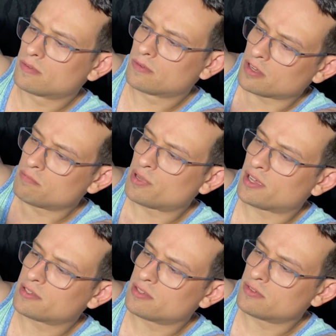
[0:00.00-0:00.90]
Put them
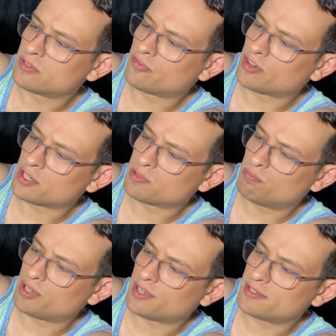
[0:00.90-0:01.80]
back to those fresh
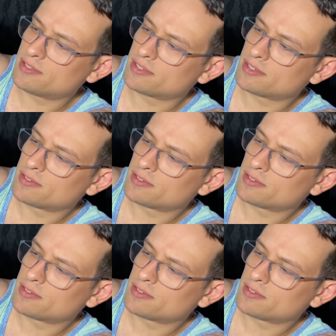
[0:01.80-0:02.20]
buds.